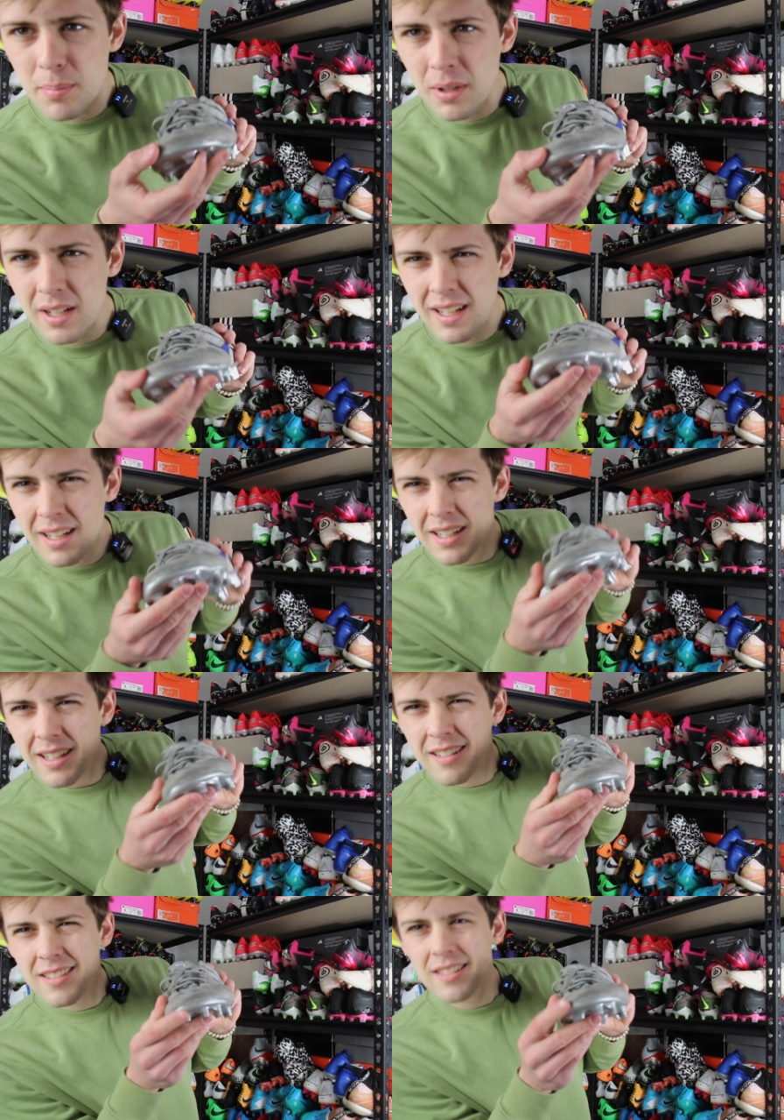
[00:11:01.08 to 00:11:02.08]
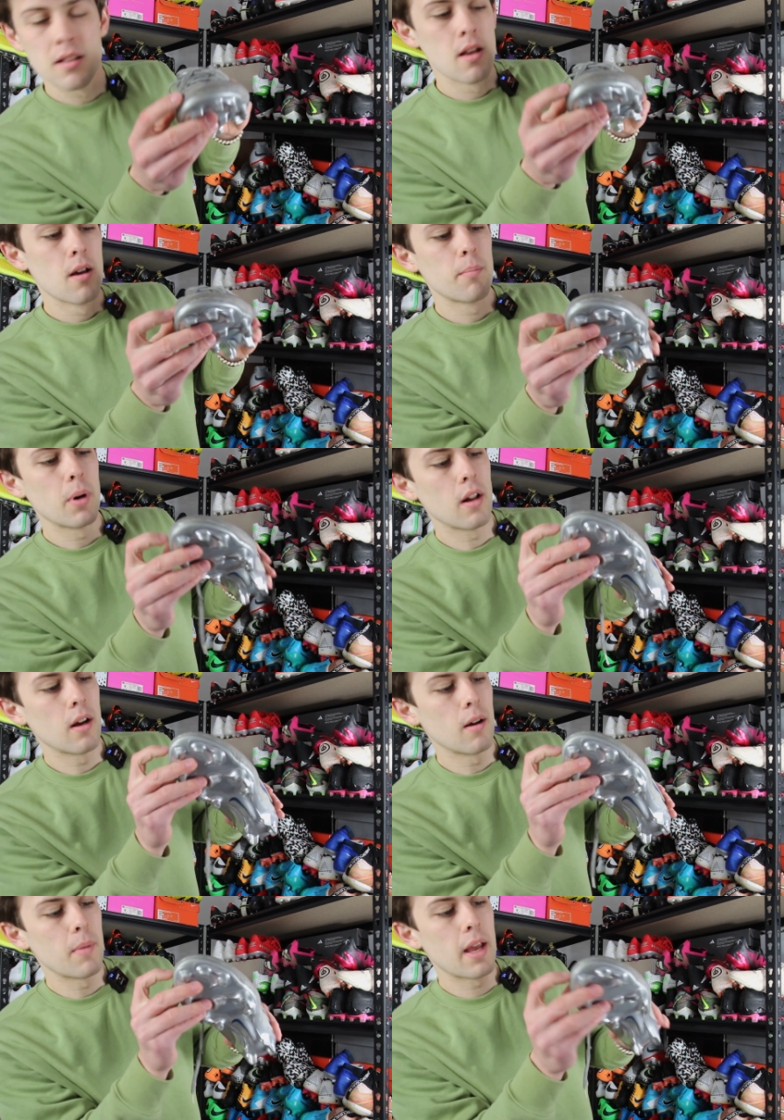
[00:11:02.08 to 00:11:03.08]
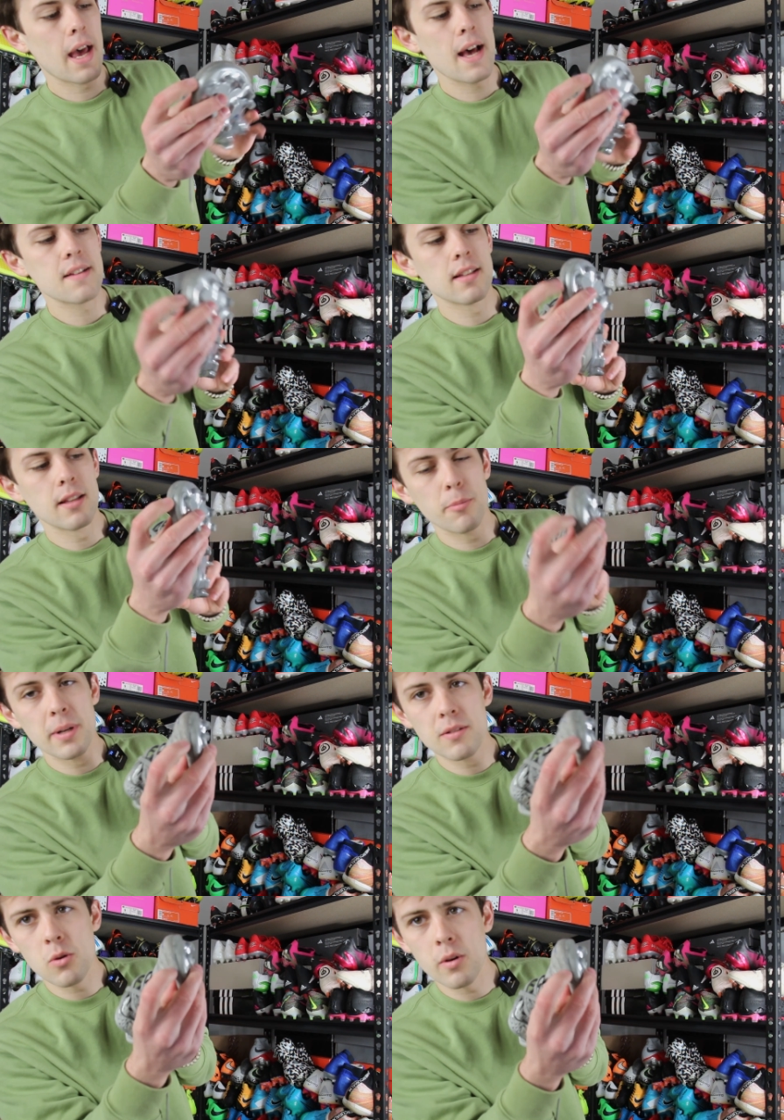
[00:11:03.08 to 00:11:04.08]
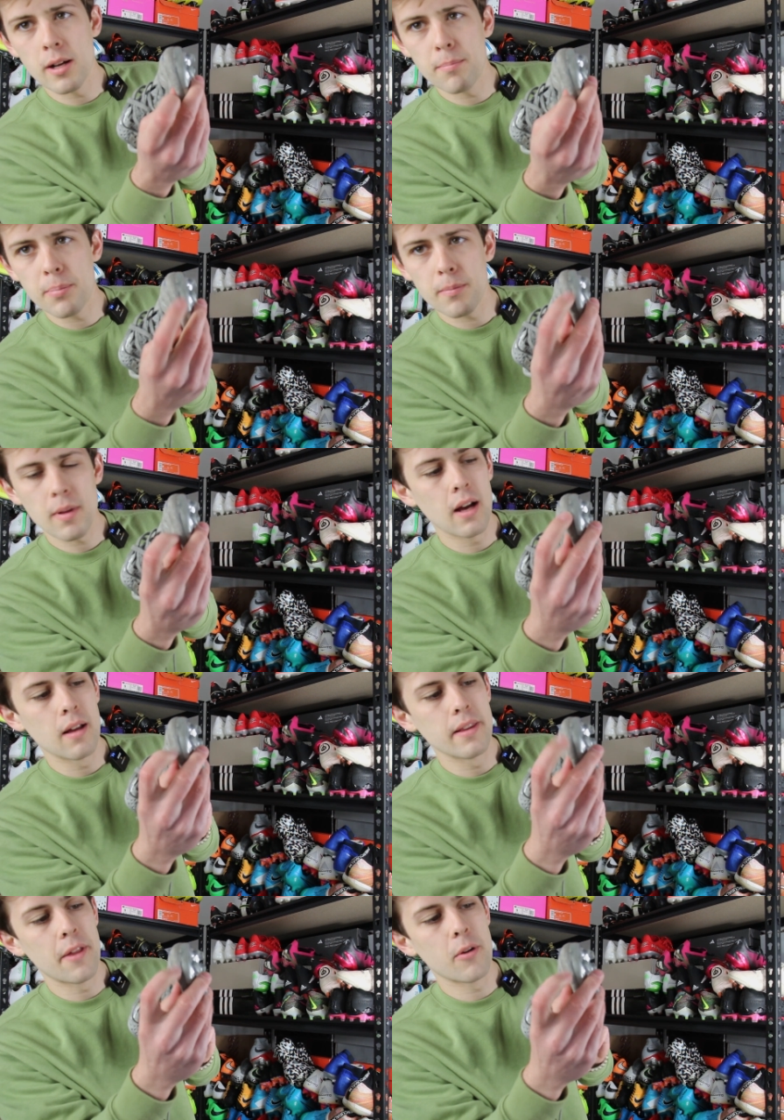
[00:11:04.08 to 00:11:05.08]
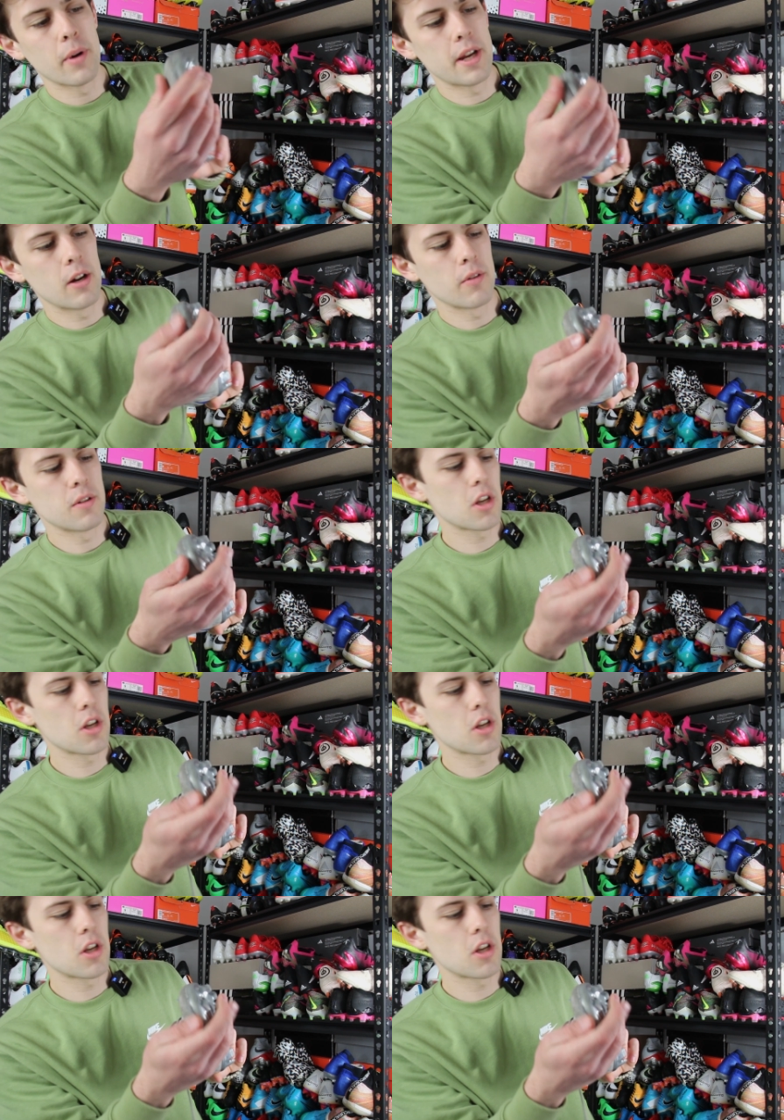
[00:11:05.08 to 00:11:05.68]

but it has a little bit of torn up leather right here in the